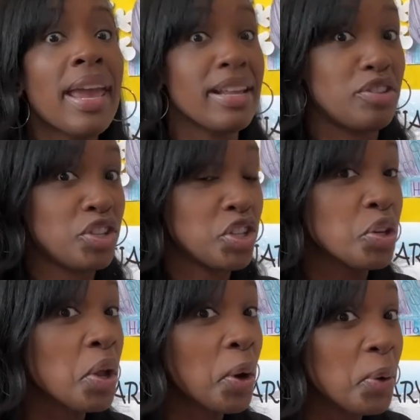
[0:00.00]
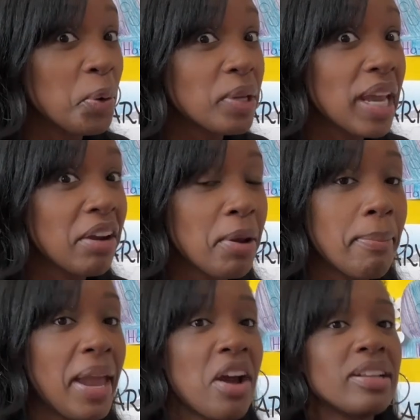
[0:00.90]
It snowed here in
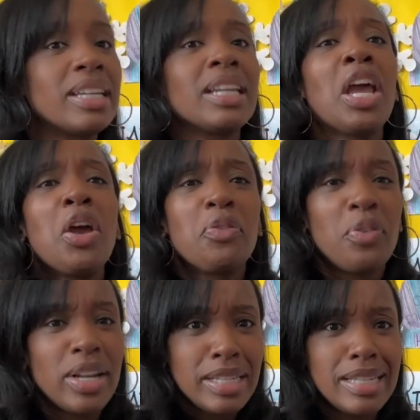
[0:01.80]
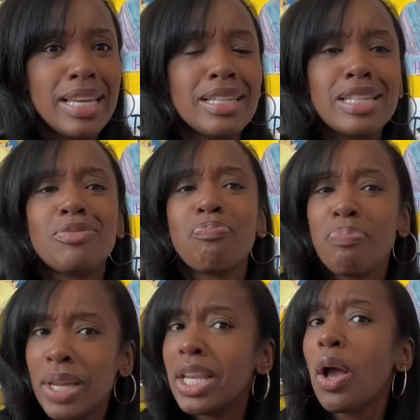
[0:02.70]
Maryland. Friends, it's
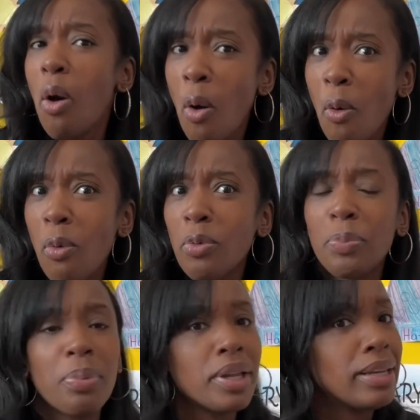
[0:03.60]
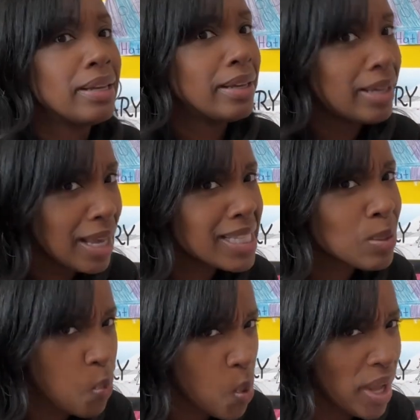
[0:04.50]
been cold, but
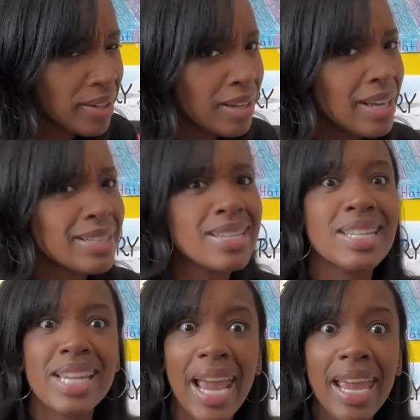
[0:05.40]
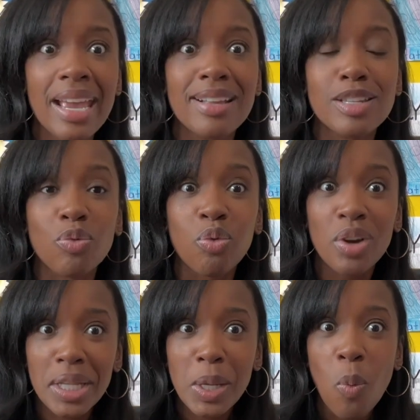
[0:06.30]
guess what? Today, it's
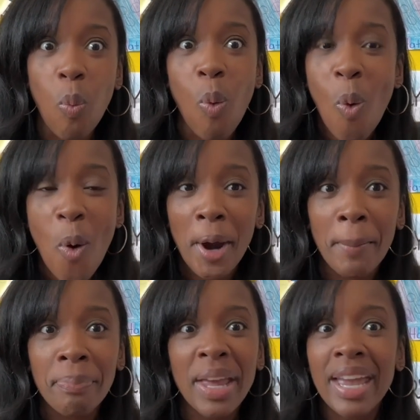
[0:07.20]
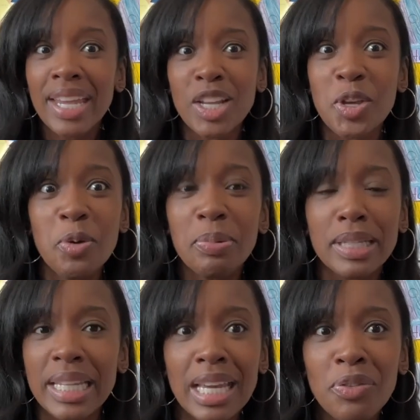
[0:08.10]
really warm. Can you
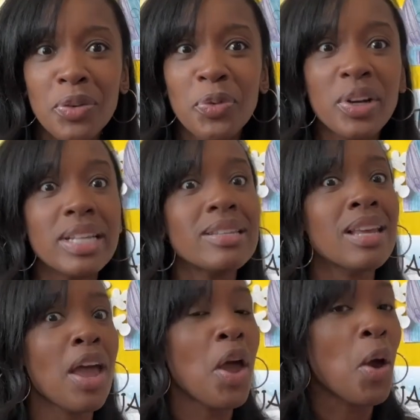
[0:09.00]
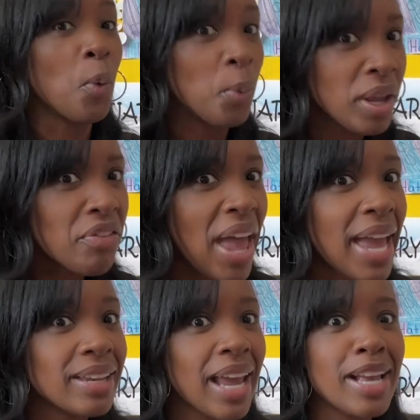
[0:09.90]
believe it, friends? We've
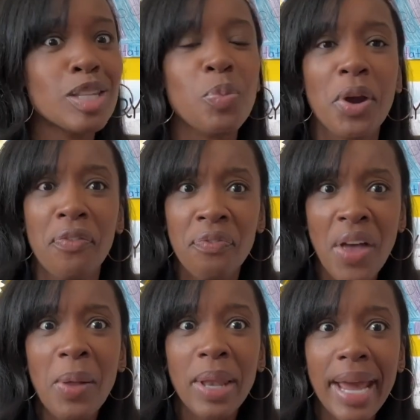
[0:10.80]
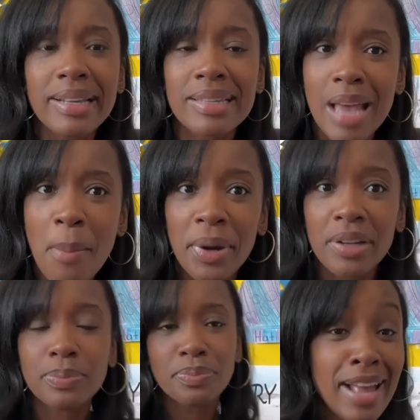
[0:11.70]
had days where it felt like
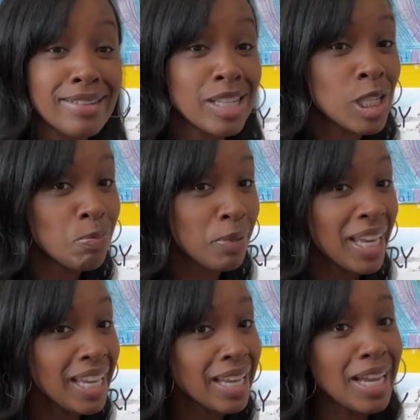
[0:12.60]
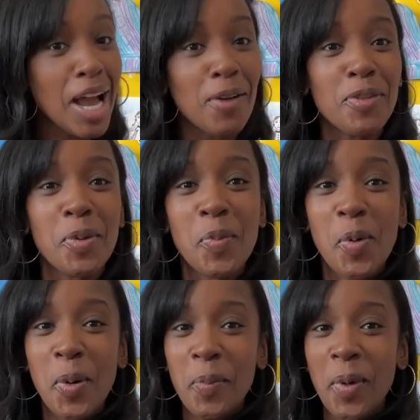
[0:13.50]
summer. And speaking of the
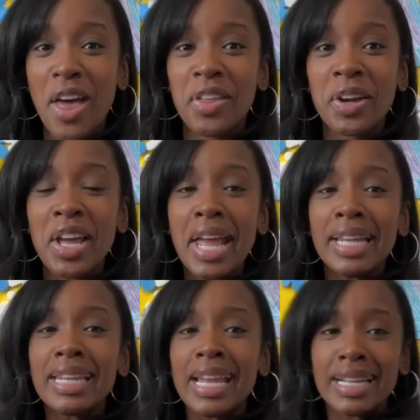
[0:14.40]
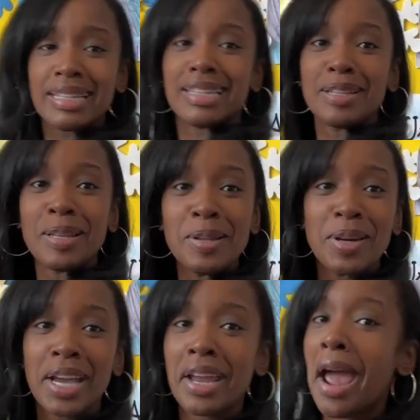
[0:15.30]
warm weather, let's
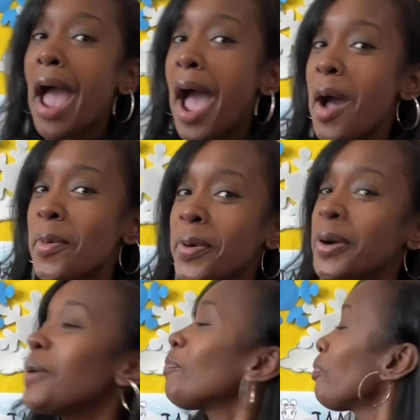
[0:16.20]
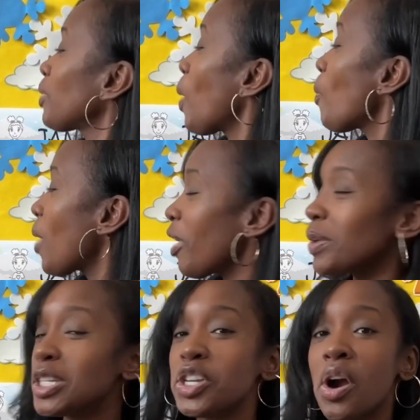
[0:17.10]
look at our
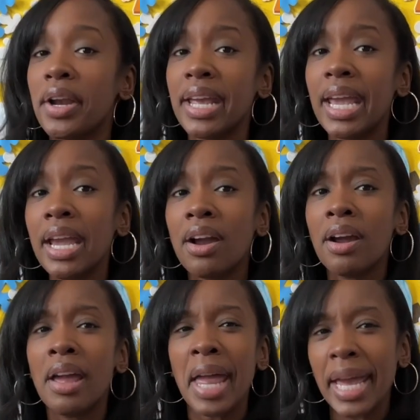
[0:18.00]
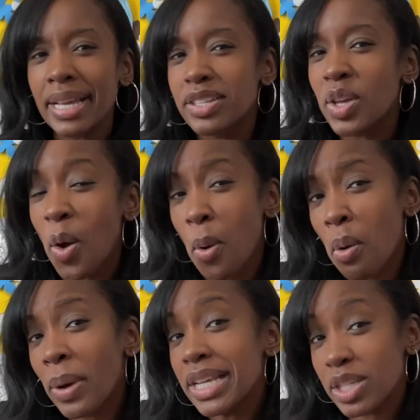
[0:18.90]
weather chart here. It's
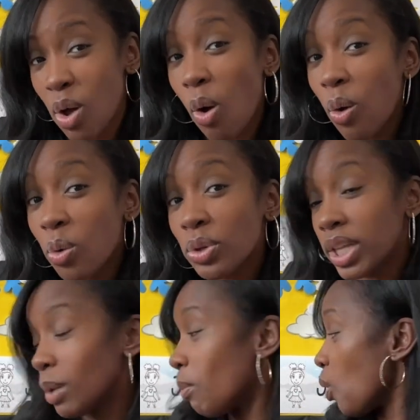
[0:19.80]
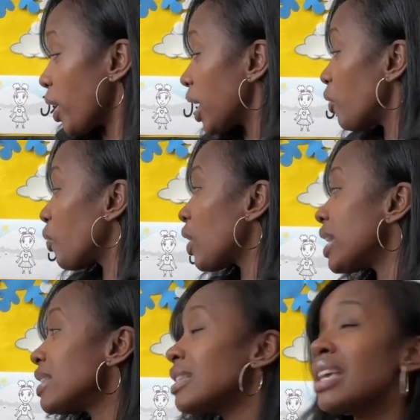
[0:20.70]
always cold in the morning,
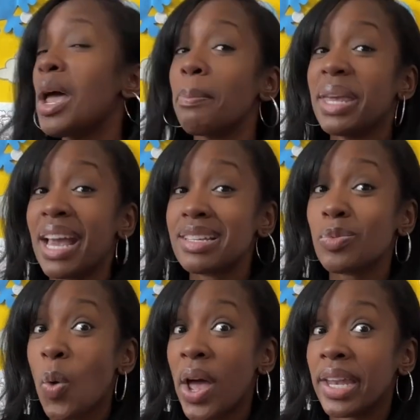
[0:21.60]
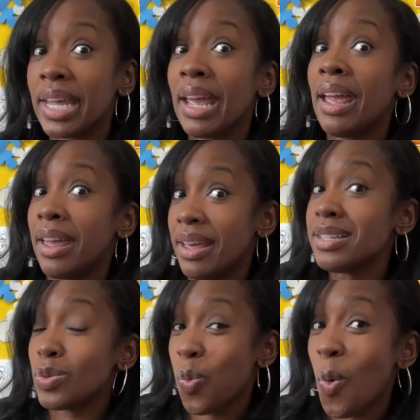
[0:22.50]
friends, but guess what?
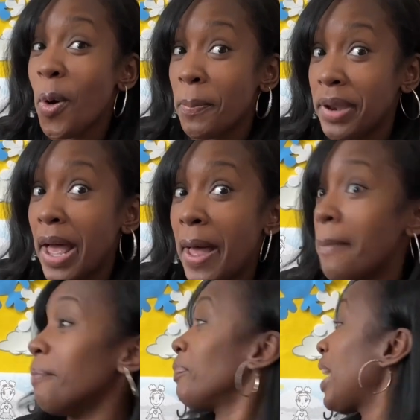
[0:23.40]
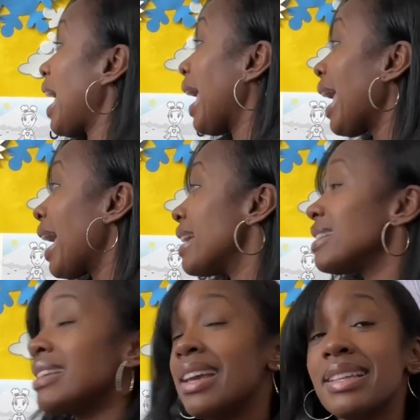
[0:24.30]
It's warmed up
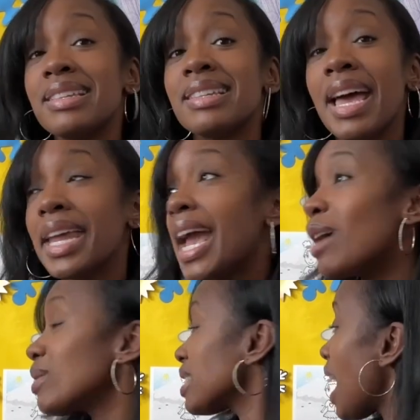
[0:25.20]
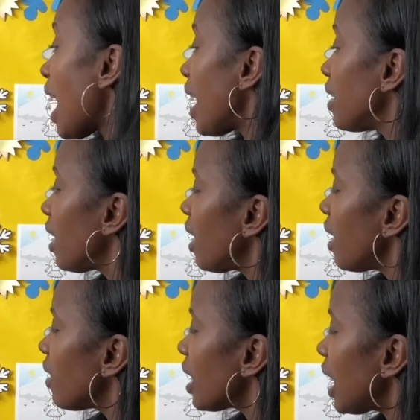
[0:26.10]
and it's sunny outside.
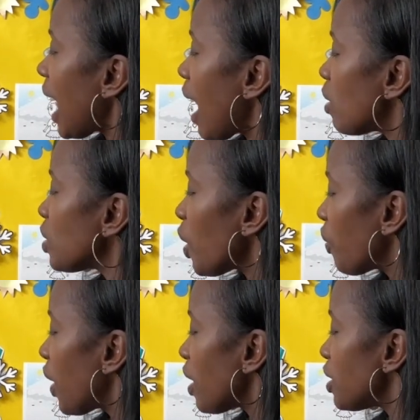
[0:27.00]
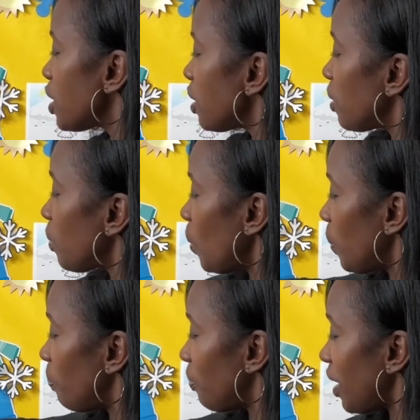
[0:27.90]
The clouds are there too.
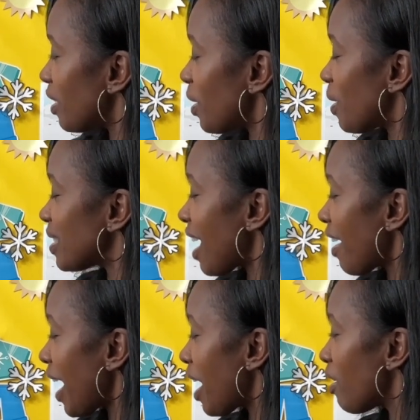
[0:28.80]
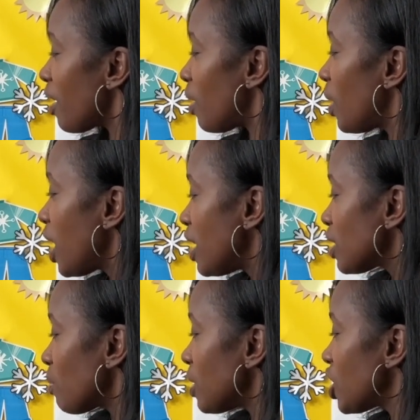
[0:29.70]
Oh, there goes our arrow.
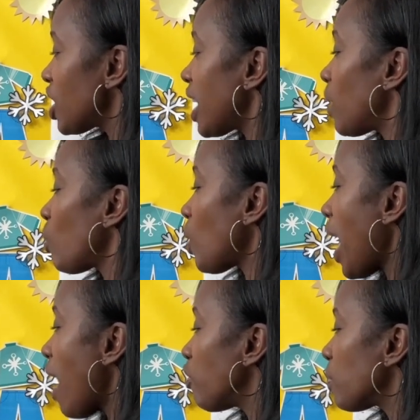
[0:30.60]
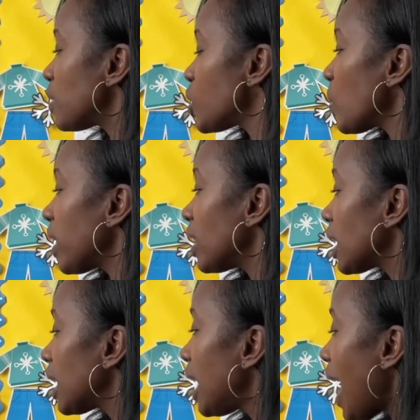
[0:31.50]
So Miss Shannon will have it between the
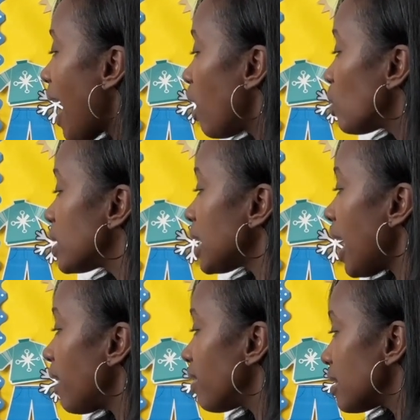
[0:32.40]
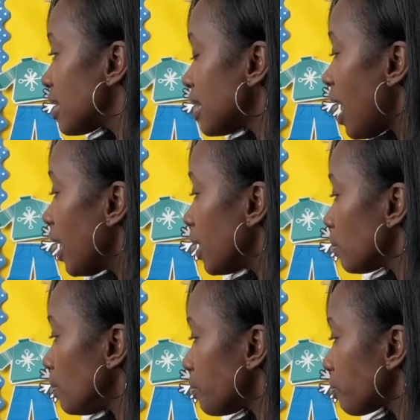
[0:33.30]
clouds and the sun.